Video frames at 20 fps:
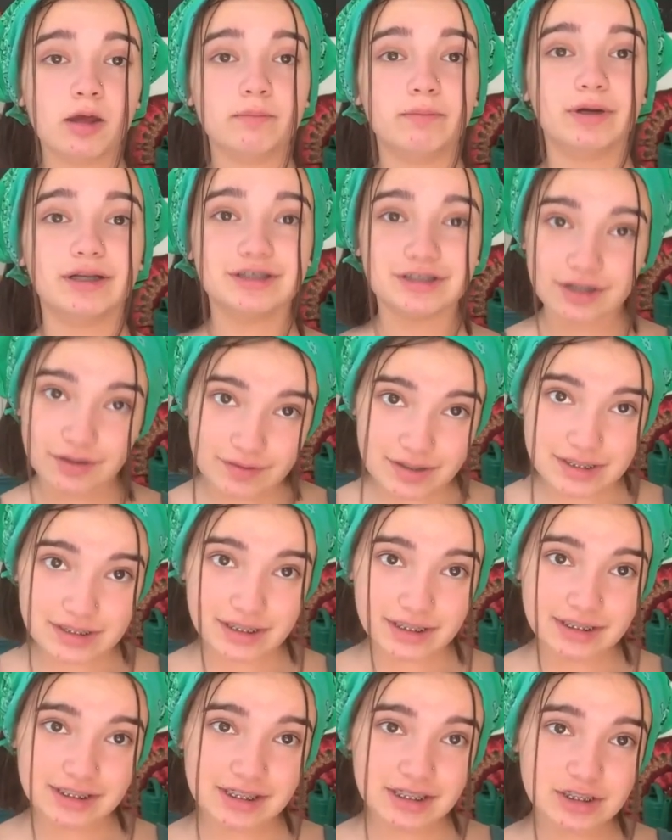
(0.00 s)
My dote is
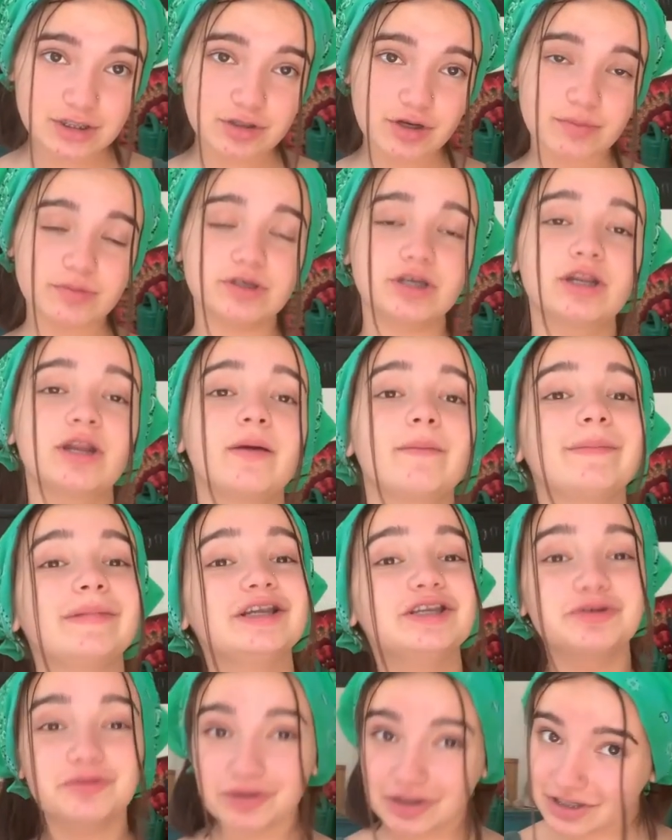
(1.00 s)
linked in the description. My
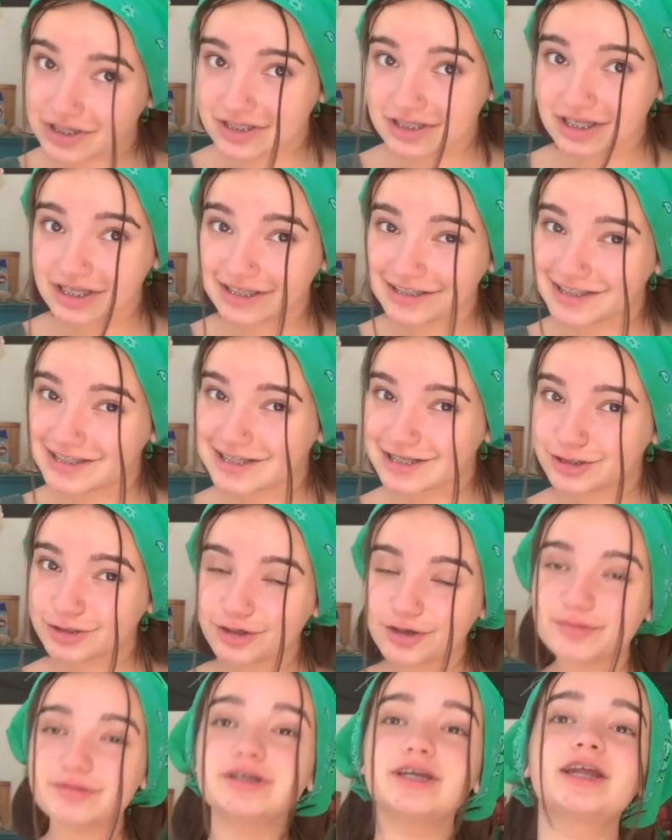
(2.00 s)
Twitter's linked in the
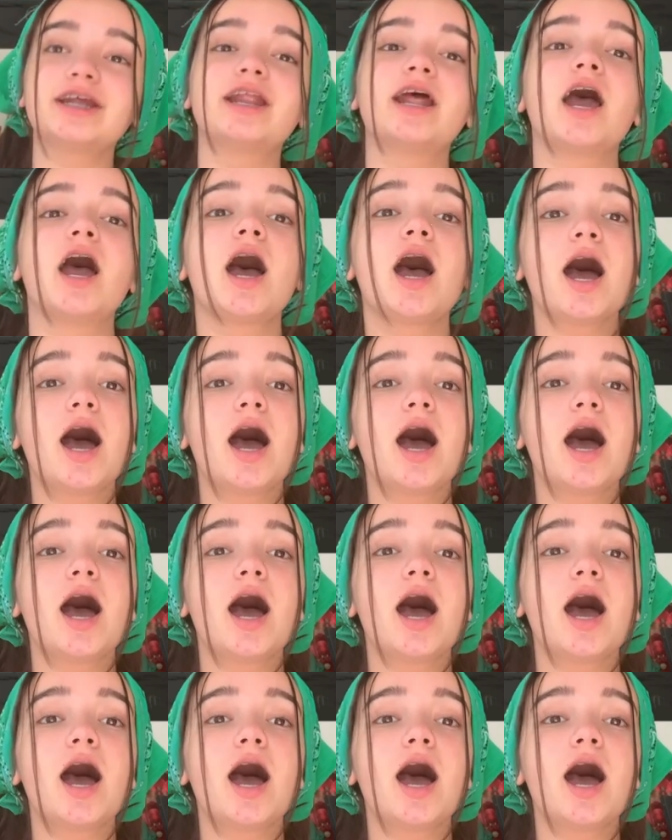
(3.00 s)
description.